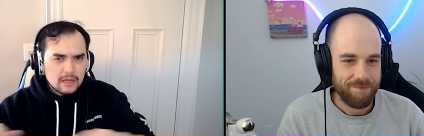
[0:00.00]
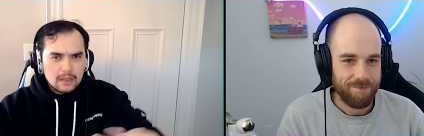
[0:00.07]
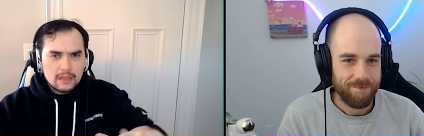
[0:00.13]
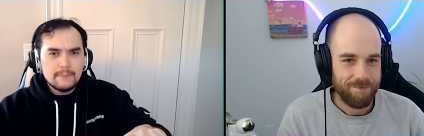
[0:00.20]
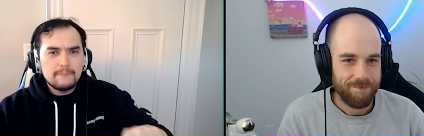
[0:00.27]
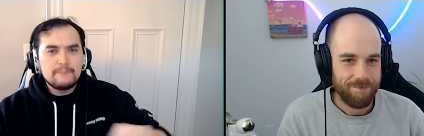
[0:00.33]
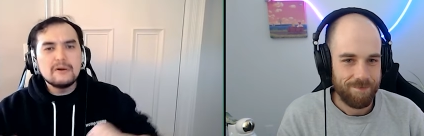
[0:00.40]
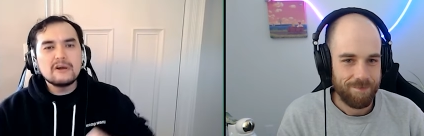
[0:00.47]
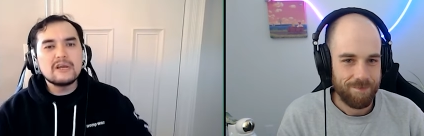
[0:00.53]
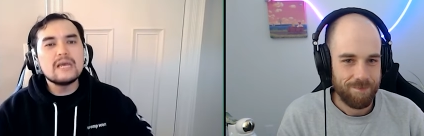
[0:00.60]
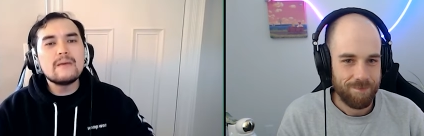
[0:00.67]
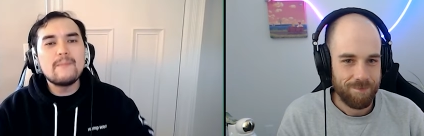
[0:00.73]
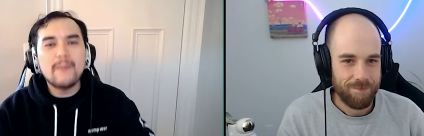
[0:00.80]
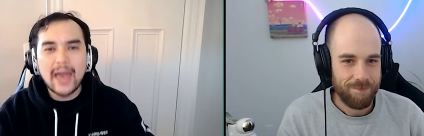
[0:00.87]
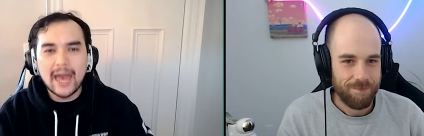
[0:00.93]
Speaker 1: the
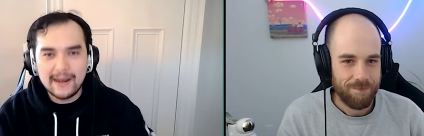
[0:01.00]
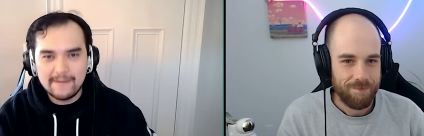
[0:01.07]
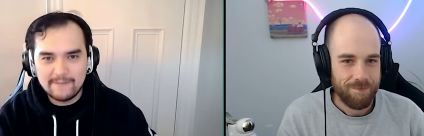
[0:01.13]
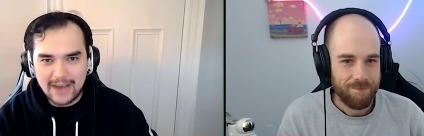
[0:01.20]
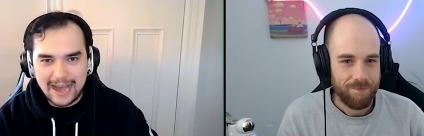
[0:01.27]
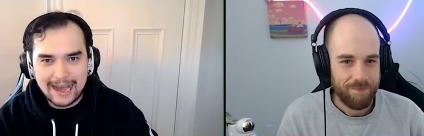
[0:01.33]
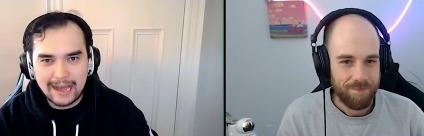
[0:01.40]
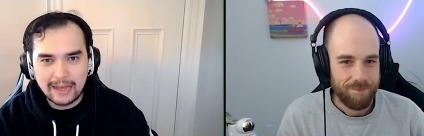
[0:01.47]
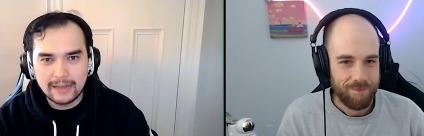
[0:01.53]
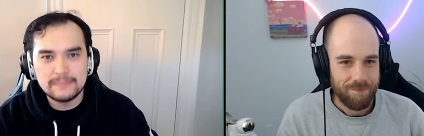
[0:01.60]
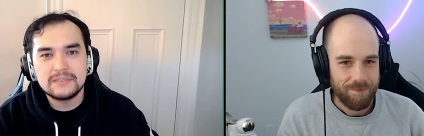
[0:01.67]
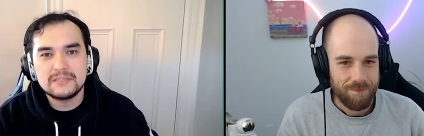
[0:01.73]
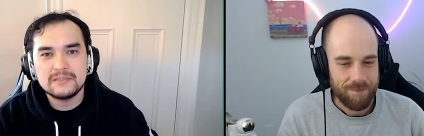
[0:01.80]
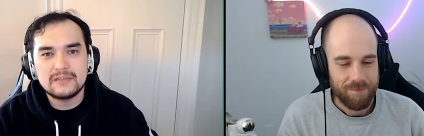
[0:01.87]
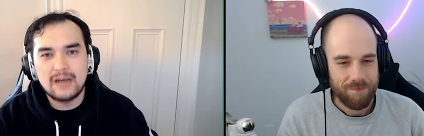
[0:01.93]
boogeyman
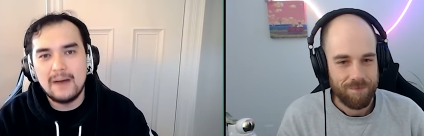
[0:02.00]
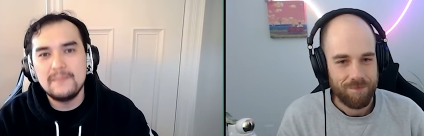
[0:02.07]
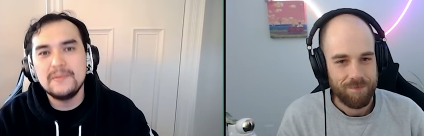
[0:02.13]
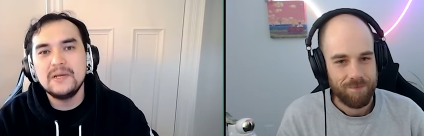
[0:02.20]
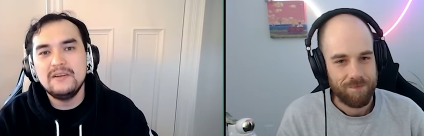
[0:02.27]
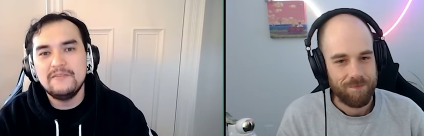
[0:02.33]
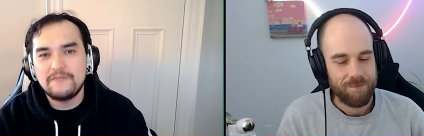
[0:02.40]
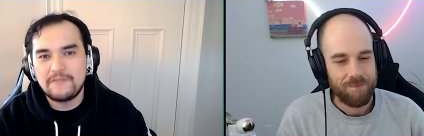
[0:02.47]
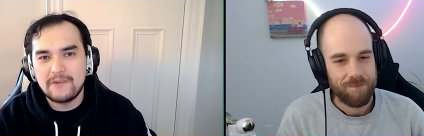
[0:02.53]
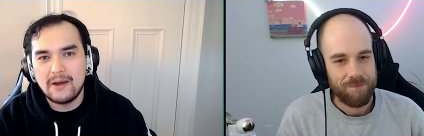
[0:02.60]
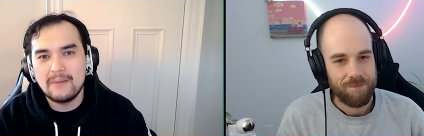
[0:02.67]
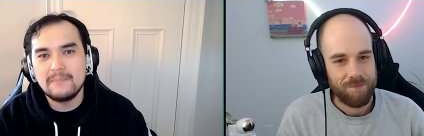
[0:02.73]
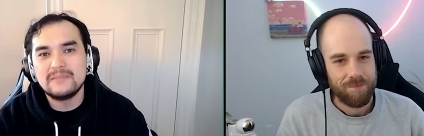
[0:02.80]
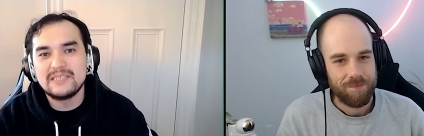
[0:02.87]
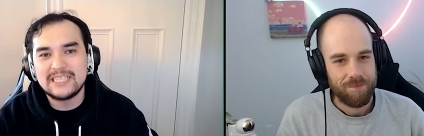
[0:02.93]
vibes coming
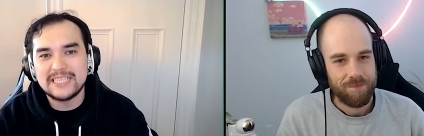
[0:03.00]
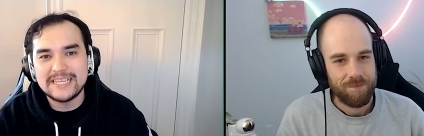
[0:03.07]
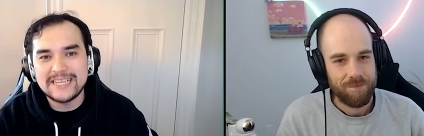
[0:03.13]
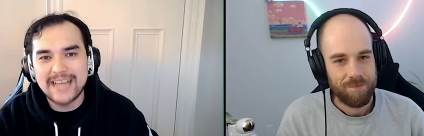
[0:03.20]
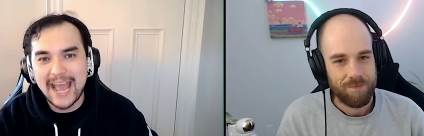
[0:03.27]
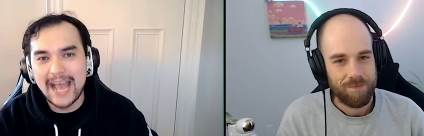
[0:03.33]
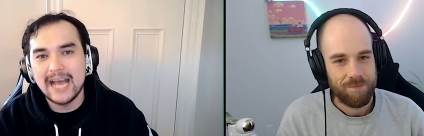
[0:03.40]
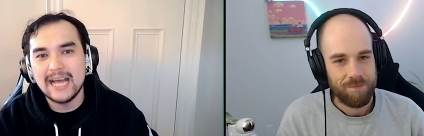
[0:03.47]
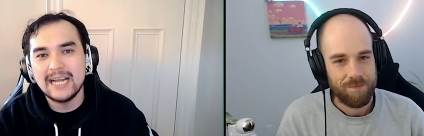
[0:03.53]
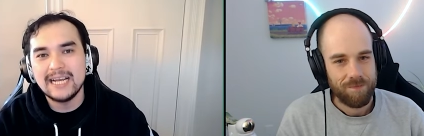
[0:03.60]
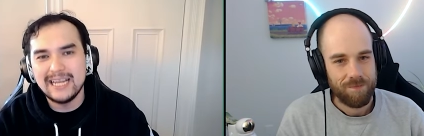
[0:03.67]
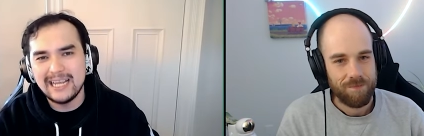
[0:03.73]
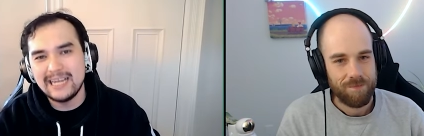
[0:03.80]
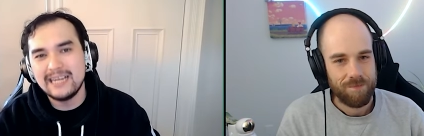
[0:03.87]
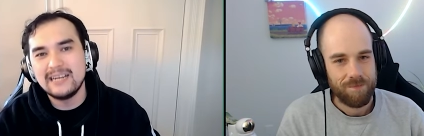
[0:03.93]
from
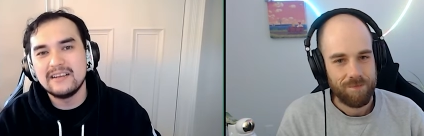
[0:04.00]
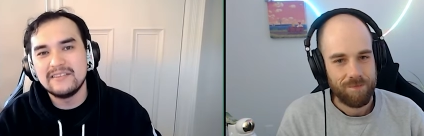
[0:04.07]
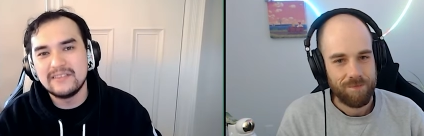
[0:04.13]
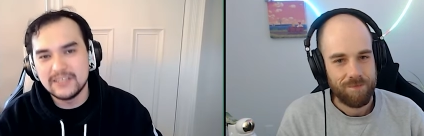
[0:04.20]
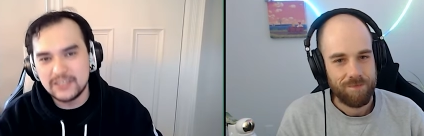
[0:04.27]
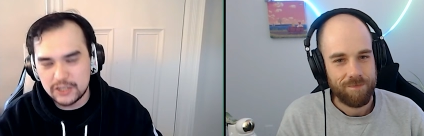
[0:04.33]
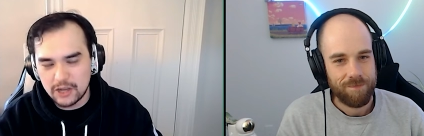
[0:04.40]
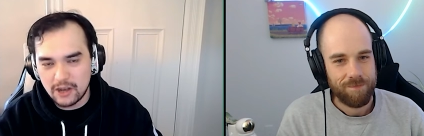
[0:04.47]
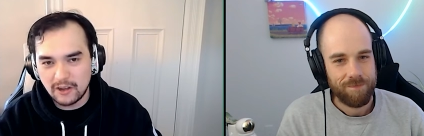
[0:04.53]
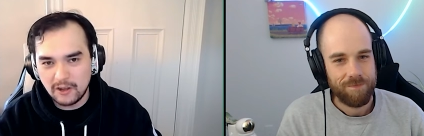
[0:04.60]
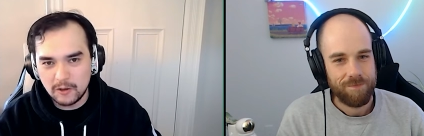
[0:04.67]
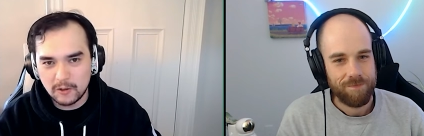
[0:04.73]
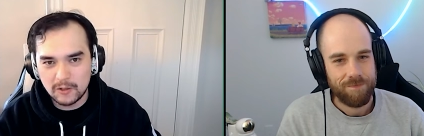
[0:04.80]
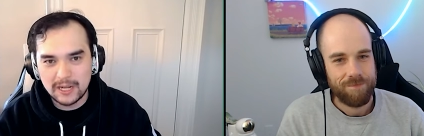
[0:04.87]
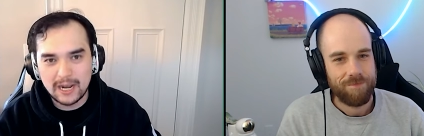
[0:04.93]
Tian in the
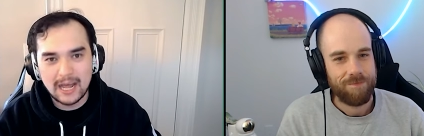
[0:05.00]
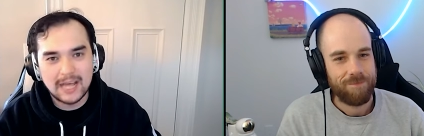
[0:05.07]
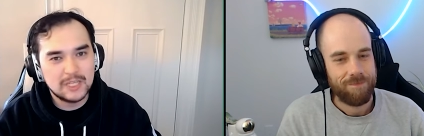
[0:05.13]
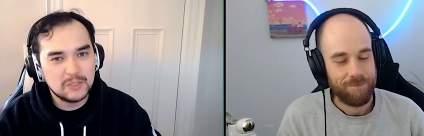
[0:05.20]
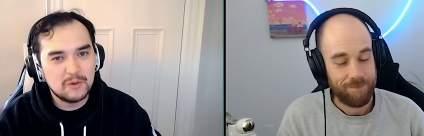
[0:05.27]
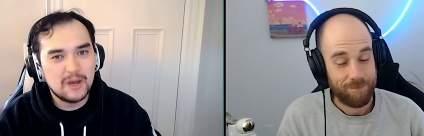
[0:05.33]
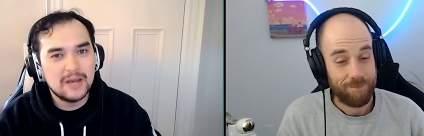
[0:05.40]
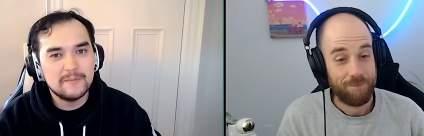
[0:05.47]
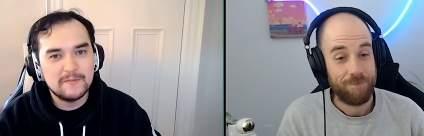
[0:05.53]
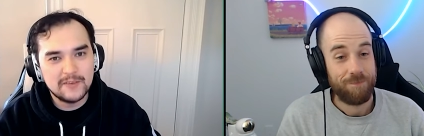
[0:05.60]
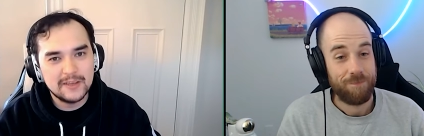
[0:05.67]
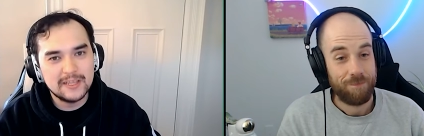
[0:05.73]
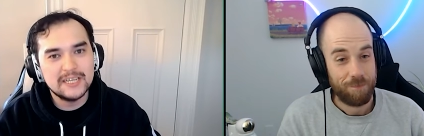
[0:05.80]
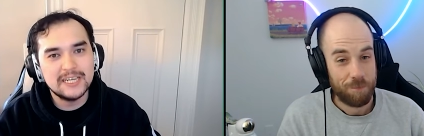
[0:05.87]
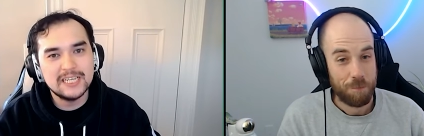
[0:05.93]
jungle, and that's why I'm
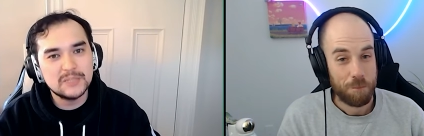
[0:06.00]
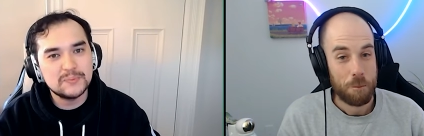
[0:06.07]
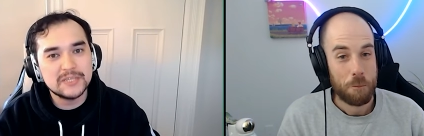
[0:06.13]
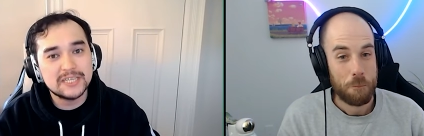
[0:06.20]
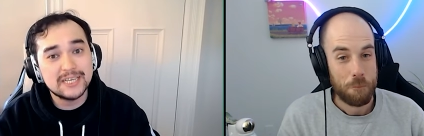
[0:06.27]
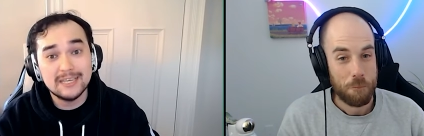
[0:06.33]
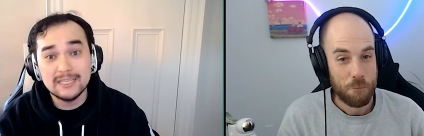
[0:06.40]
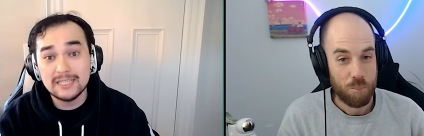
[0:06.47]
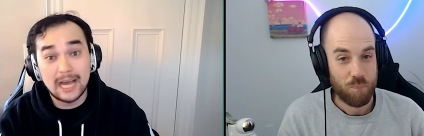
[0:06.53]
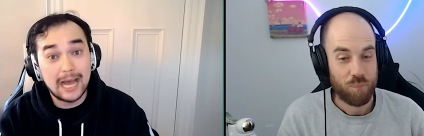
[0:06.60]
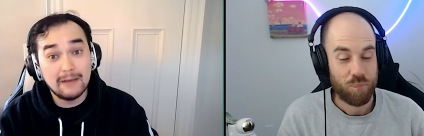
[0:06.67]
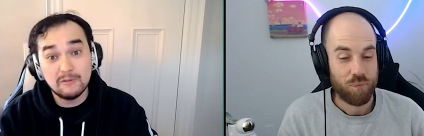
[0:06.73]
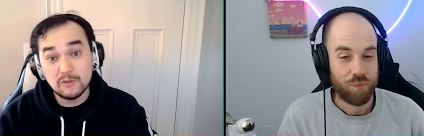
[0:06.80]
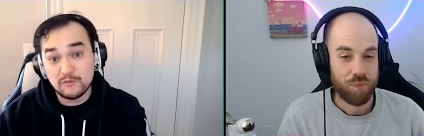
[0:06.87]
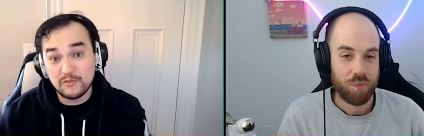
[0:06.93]
feeling it, is because
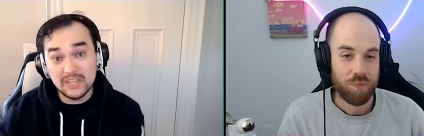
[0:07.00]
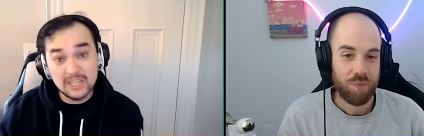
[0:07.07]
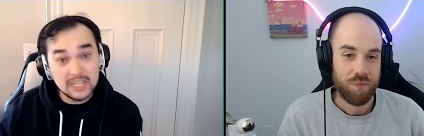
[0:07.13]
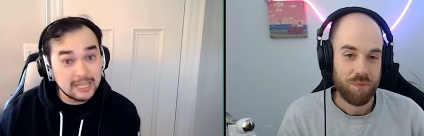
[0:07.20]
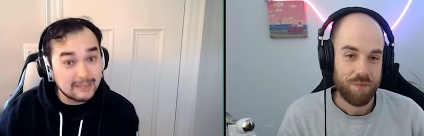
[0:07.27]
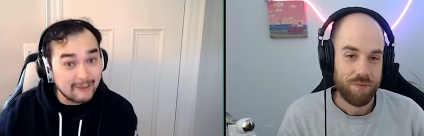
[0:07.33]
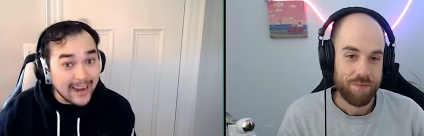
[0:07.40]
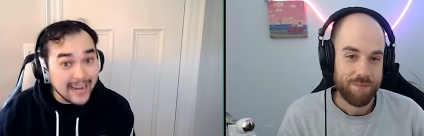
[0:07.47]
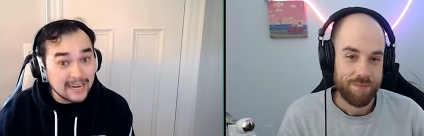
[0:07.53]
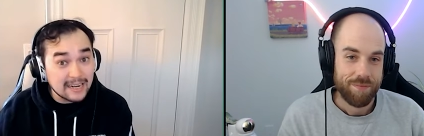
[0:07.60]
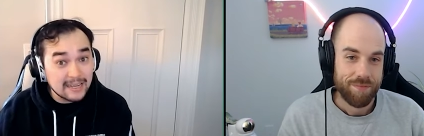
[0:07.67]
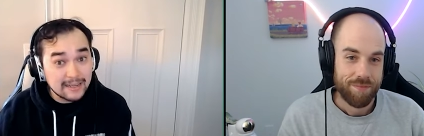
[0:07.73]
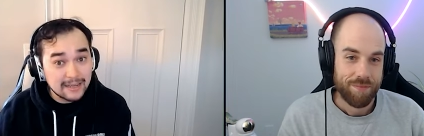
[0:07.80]
I was feeling great